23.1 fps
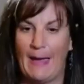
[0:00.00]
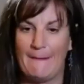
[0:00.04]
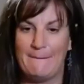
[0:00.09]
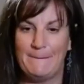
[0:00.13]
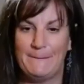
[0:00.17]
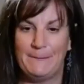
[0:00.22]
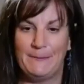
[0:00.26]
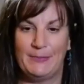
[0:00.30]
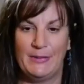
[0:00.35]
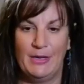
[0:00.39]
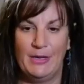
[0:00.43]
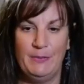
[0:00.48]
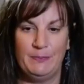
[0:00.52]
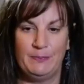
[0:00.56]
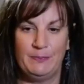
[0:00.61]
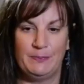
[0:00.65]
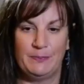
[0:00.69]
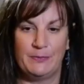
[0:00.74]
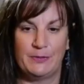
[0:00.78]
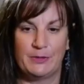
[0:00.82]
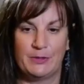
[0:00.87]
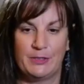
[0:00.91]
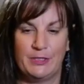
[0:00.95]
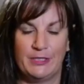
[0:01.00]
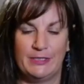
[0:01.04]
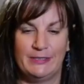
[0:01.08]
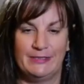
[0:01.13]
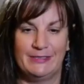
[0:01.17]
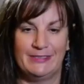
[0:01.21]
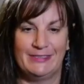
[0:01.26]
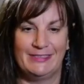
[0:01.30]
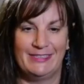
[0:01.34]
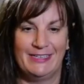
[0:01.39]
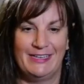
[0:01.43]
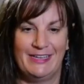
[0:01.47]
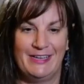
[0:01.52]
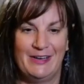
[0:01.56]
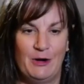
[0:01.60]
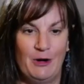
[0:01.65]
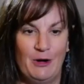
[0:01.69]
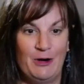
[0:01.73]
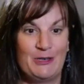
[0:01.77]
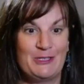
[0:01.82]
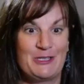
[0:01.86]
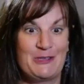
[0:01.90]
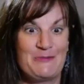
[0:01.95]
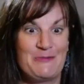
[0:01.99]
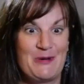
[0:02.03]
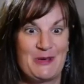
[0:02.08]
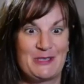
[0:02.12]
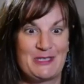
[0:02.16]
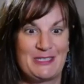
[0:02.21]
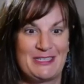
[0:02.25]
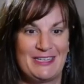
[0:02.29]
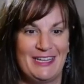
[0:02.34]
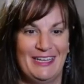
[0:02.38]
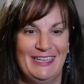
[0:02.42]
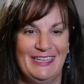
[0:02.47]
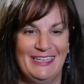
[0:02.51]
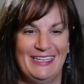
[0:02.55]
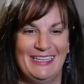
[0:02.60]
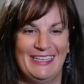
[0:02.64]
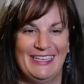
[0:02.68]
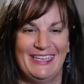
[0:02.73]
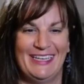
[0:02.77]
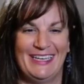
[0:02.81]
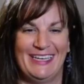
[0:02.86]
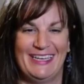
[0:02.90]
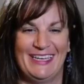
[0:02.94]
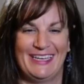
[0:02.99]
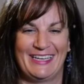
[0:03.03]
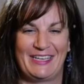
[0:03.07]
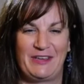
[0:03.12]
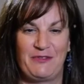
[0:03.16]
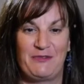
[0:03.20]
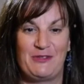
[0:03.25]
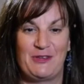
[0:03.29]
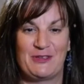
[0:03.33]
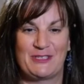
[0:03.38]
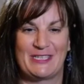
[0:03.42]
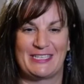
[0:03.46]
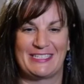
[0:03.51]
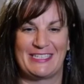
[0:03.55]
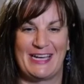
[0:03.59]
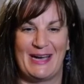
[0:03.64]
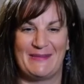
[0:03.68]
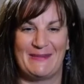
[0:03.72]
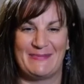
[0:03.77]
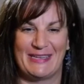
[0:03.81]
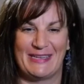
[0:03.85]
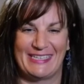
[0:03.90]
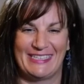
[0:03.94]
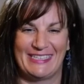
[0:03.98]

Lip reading: No, we're good. On to the most confusing topic.